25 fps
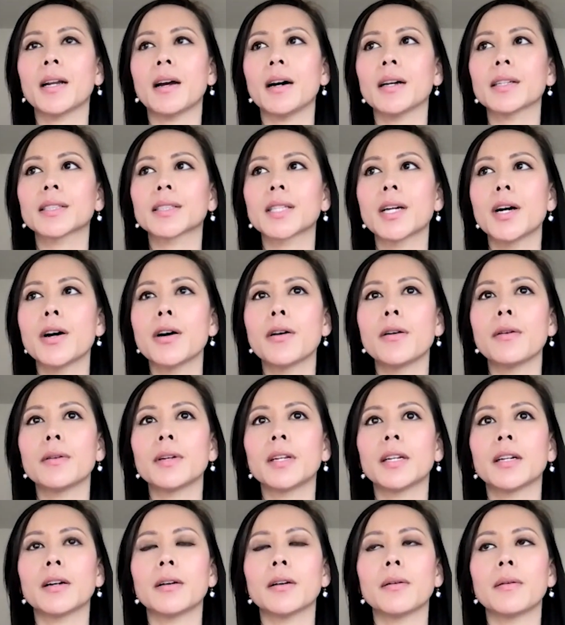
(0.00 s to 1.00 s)
also,
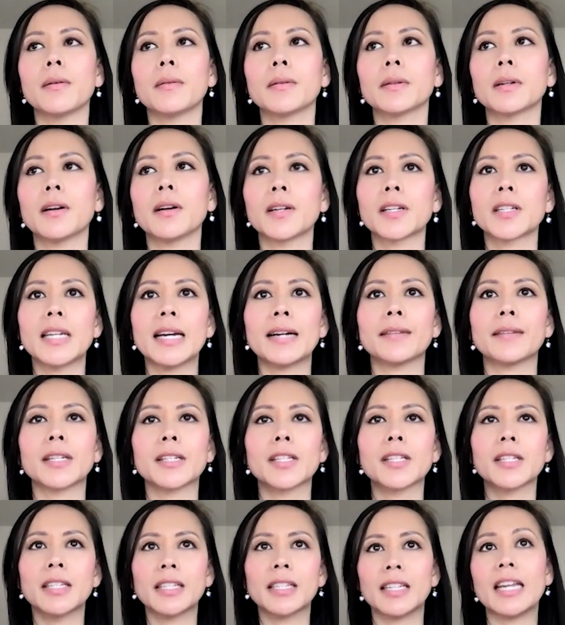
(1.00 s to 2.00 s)
going down
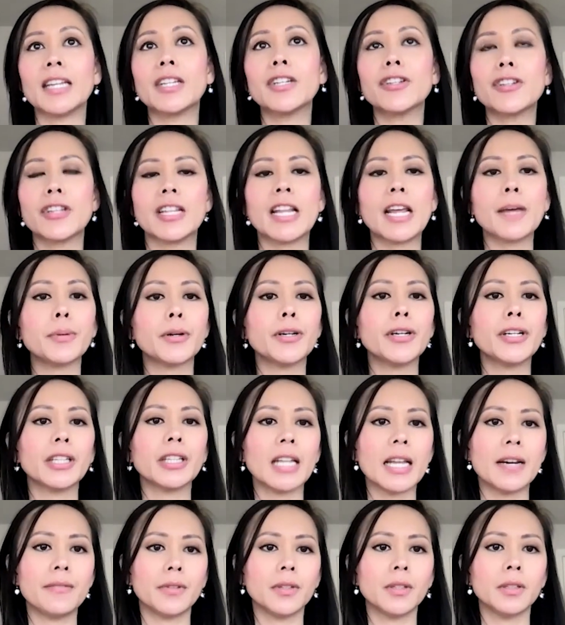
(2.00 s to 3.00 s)
into the
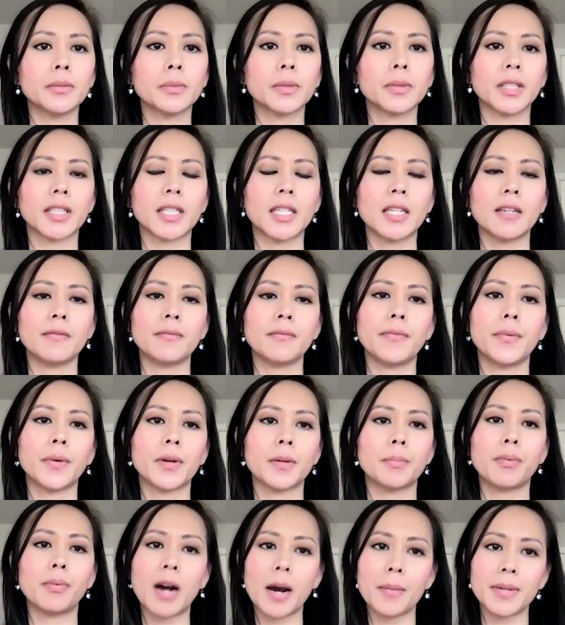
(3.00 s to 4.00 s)
neighborhood level, we're looking
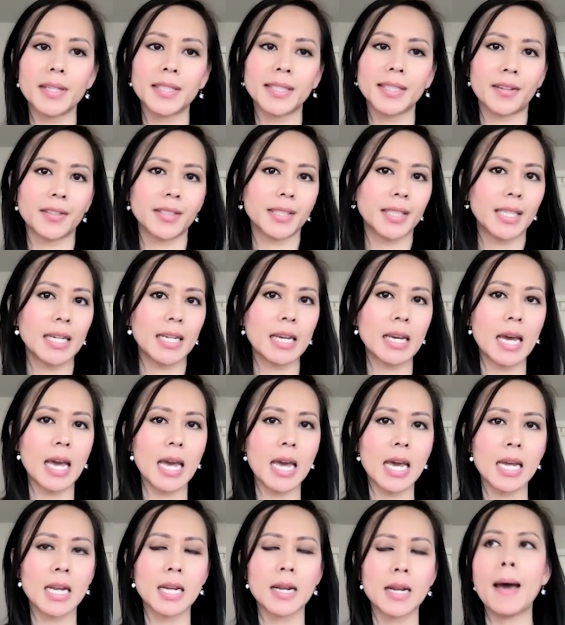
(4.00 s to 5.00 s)
for properties that are sitting
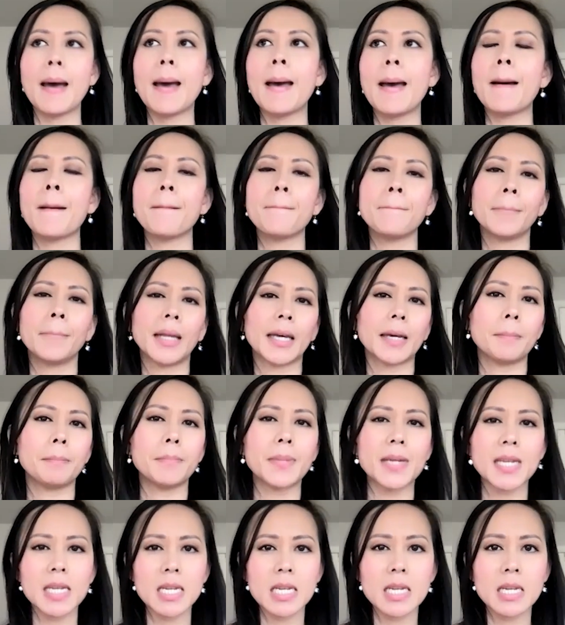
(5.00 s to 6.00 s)
in like
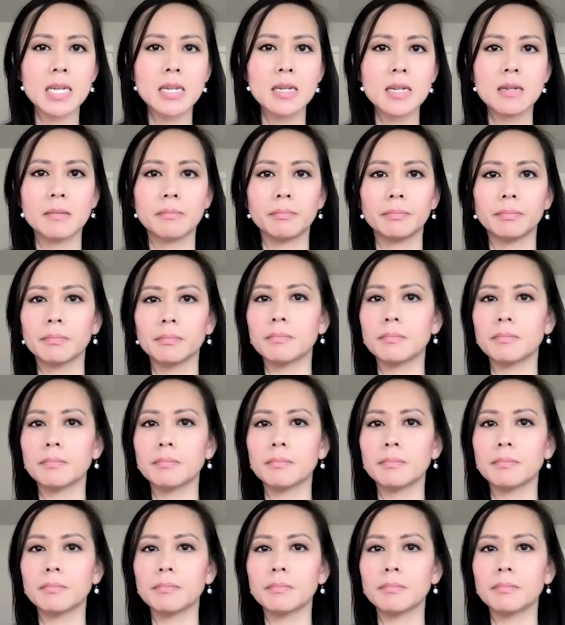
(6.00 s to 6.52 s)
B